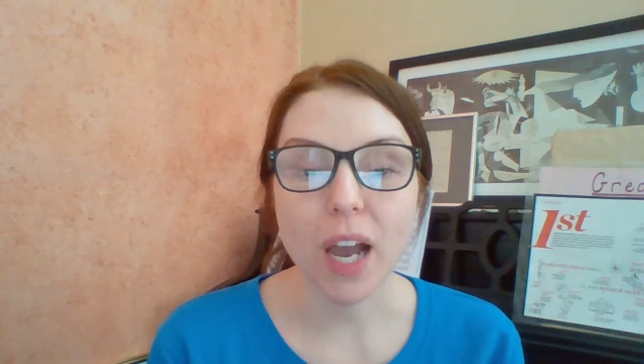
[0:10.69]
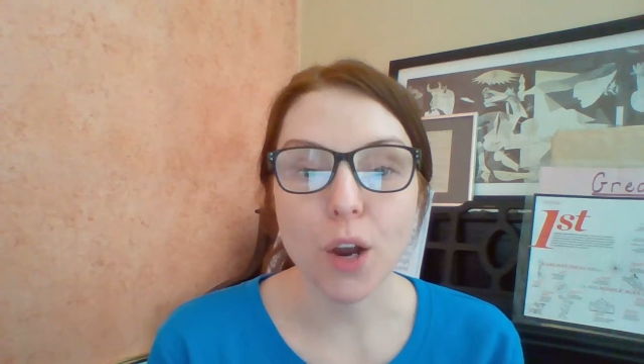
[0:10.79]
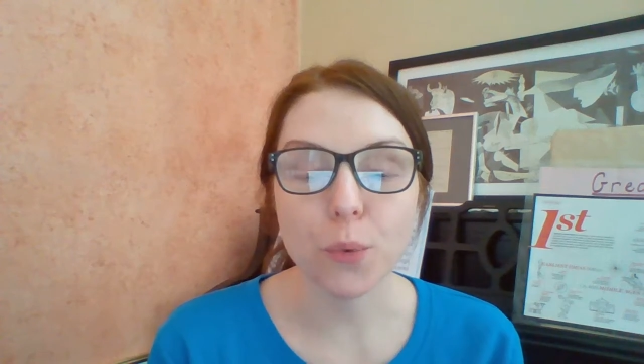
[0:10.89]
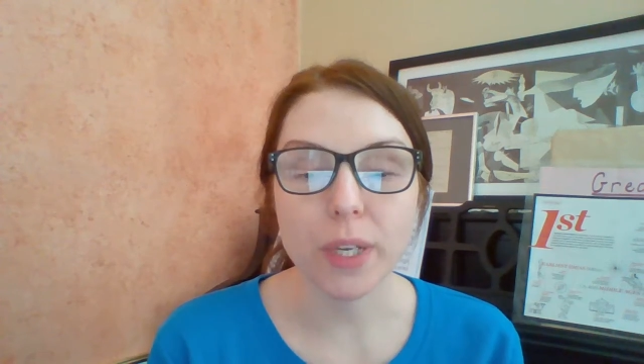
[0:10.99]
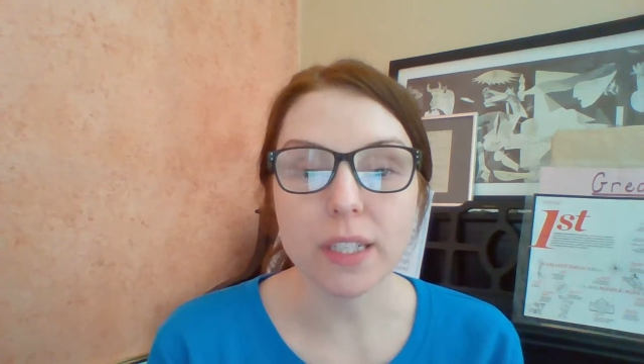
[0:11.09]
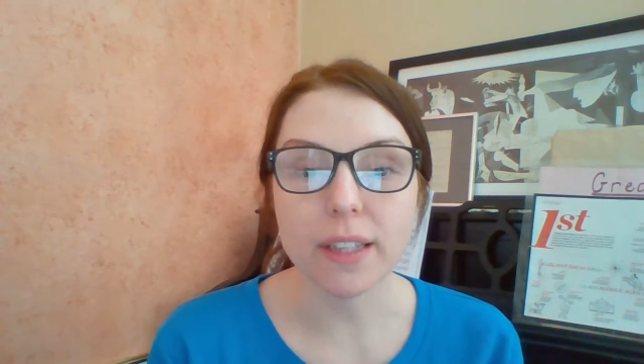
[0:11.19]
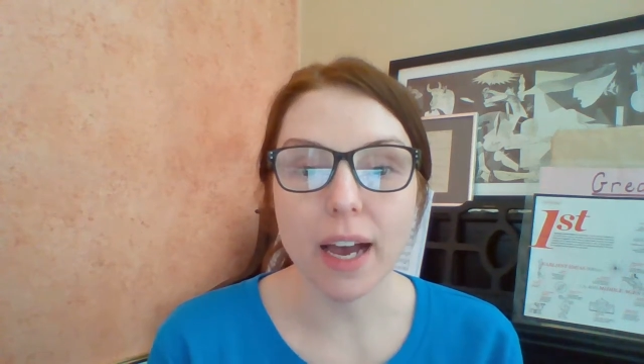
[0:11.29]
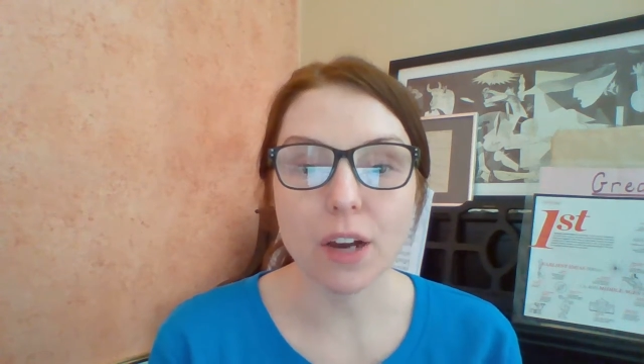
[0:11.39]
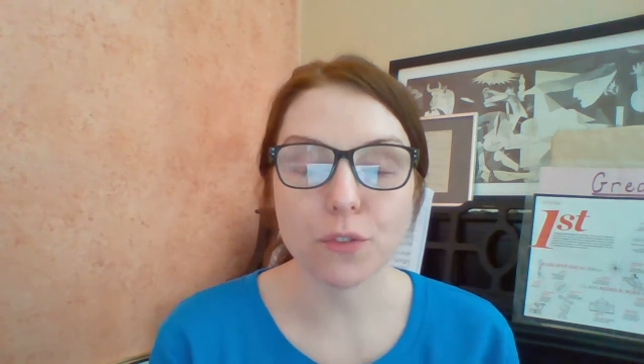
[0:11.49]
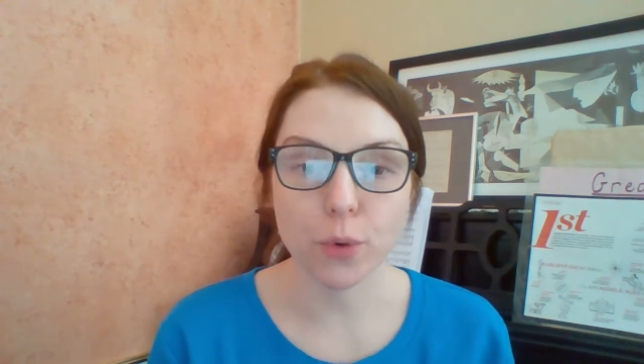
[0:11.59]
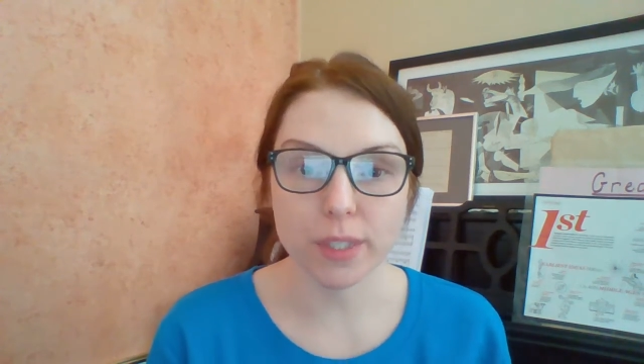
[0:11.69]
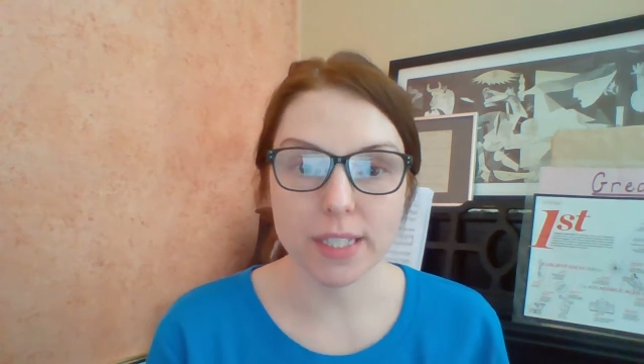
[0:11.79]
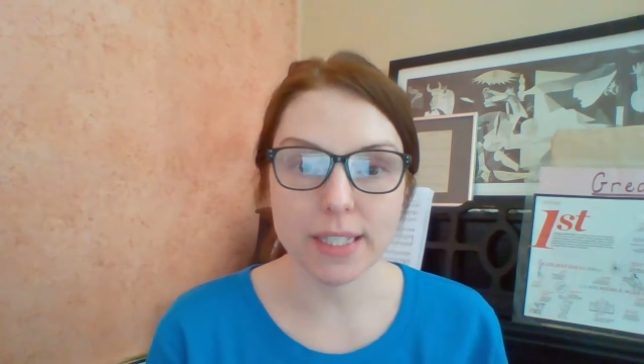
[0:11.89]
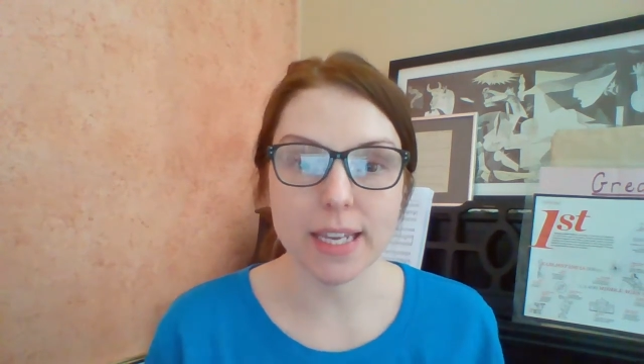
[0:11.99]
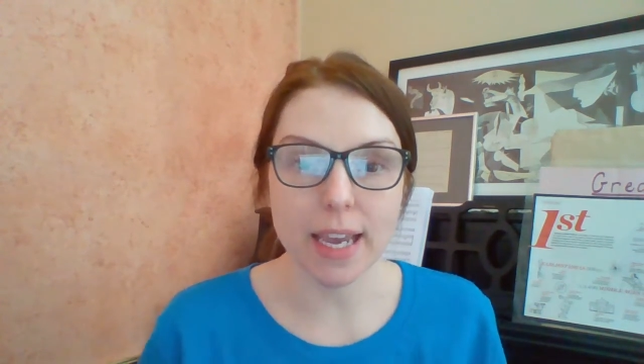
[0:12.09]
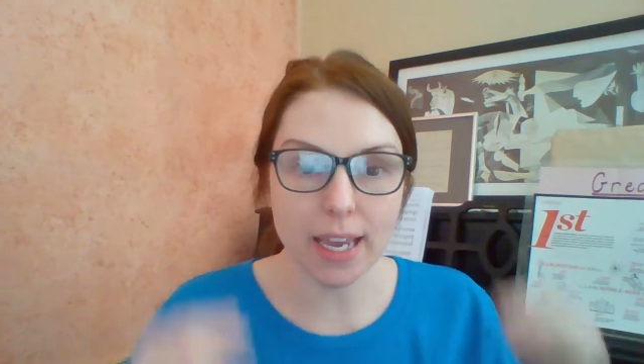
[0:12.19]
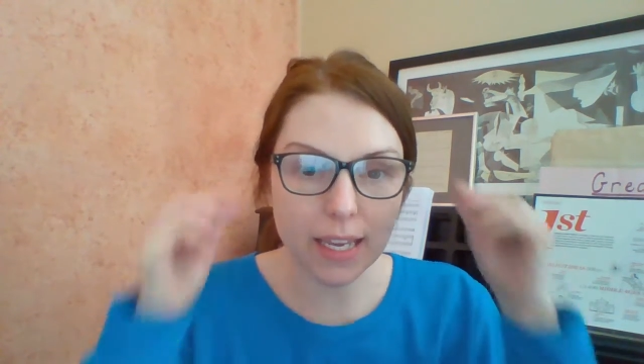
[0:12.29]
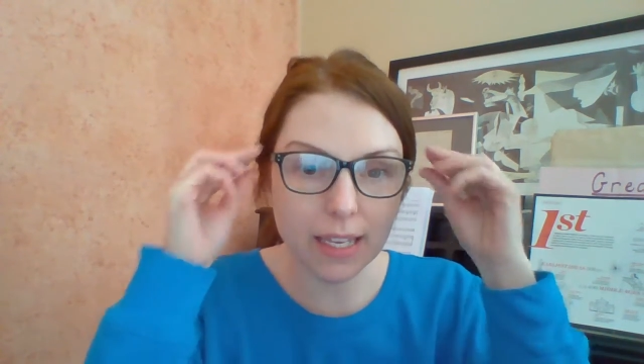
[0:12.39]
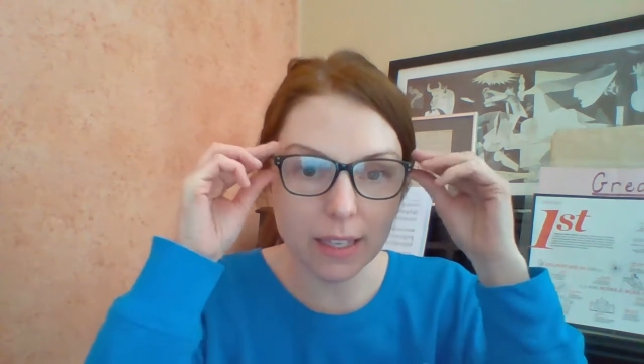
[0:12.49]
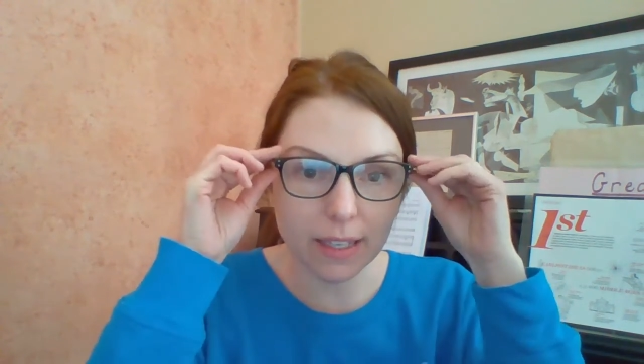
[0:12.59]
Our read aloud for
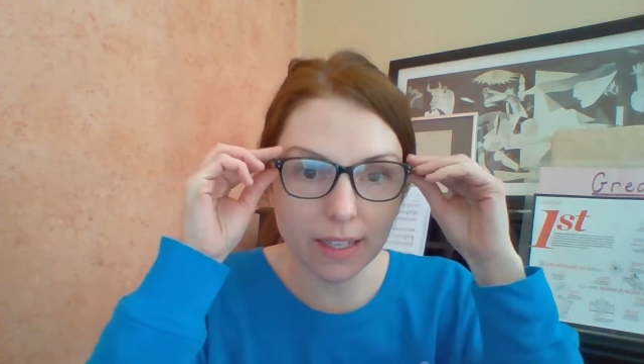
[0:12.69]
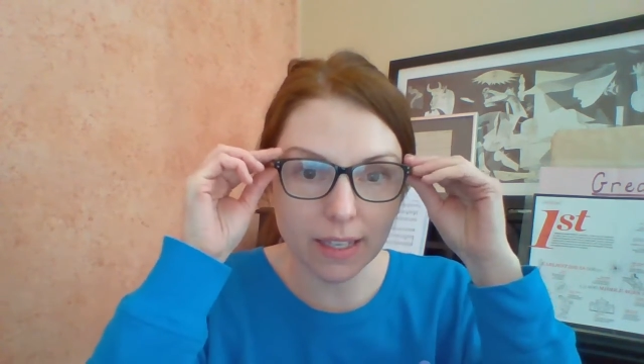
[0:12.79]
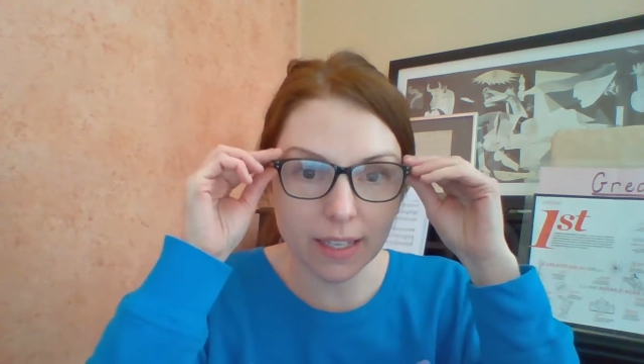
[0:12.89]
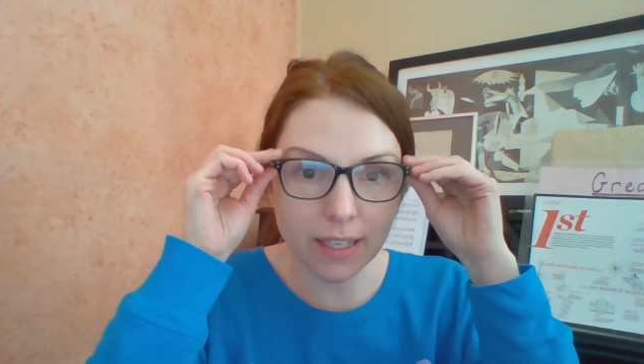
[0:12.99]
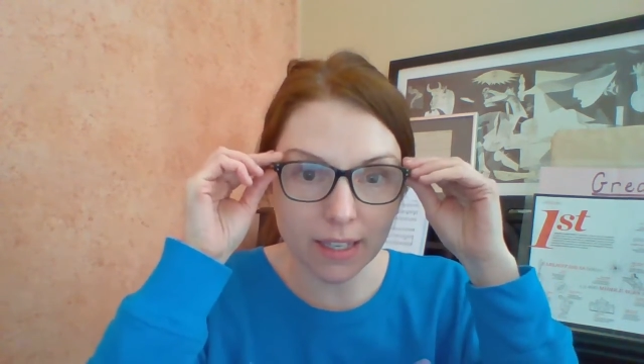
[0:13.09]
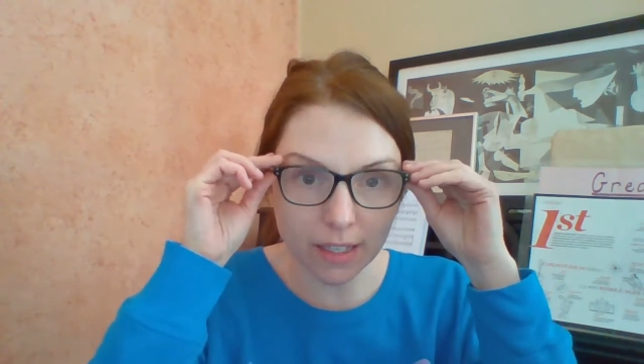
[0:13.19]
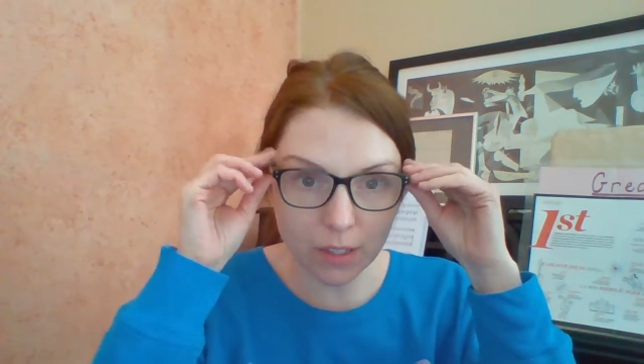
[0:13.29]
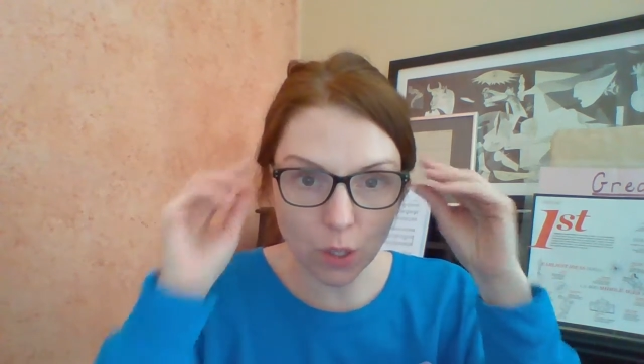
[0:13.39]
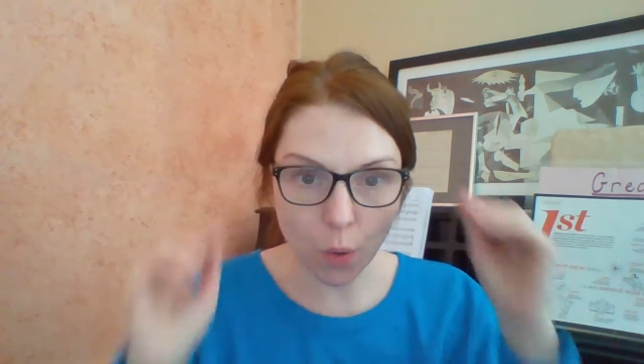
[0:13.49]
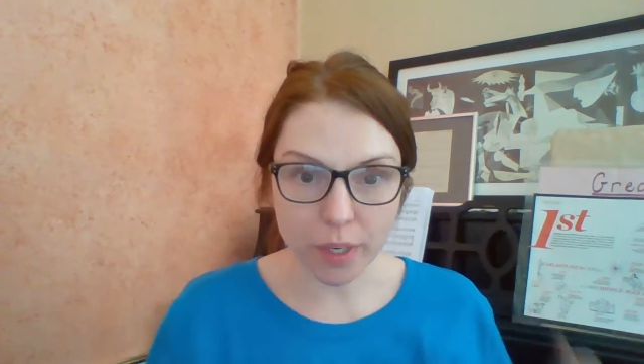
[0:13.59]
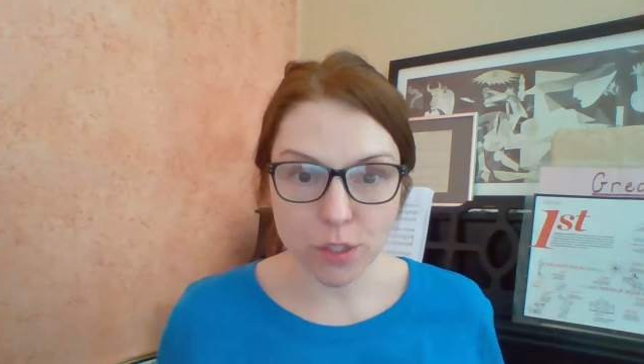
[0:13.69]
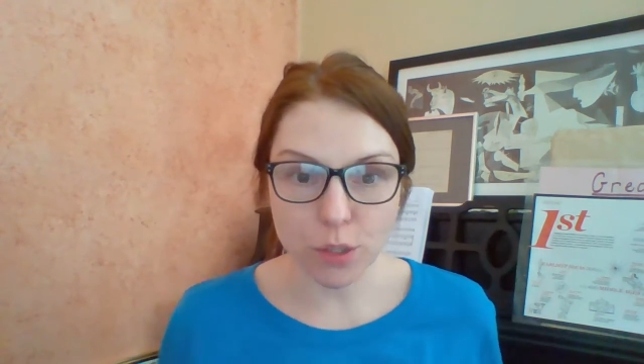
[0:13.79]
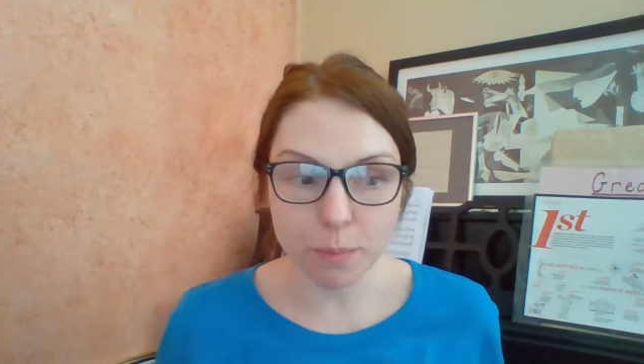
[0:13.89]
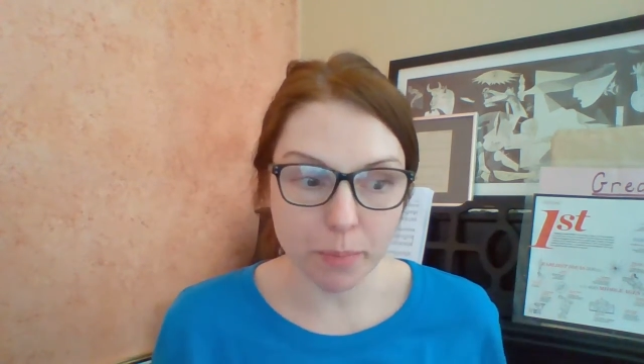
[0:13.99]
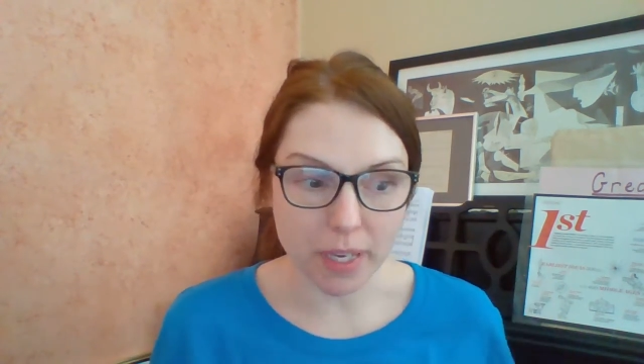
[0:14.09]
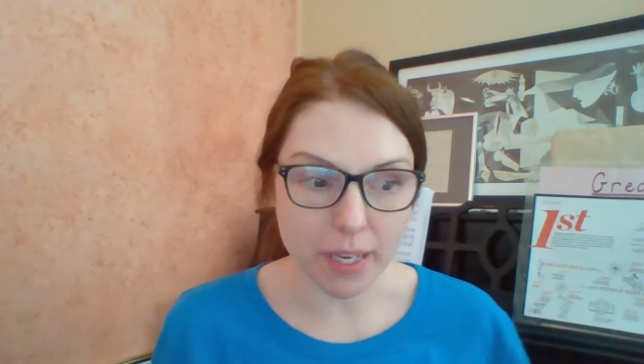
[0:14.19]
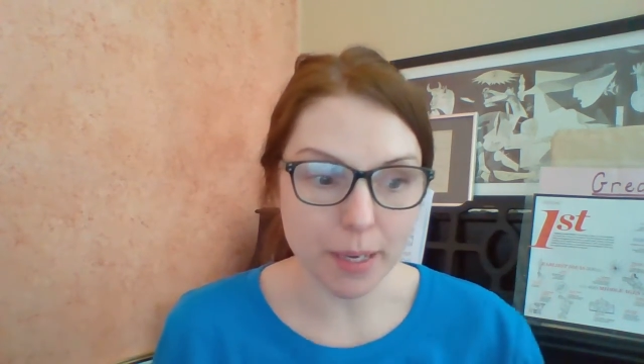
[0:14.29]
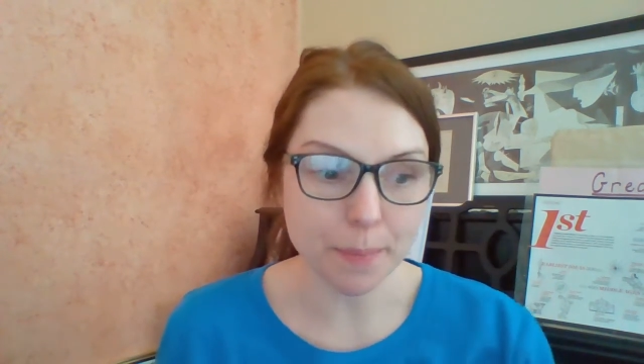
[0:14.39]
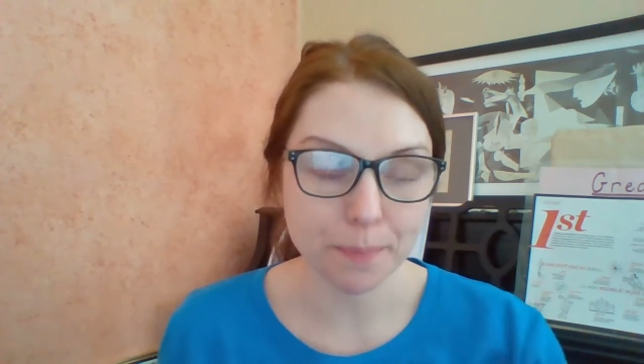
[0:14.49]
today is going to be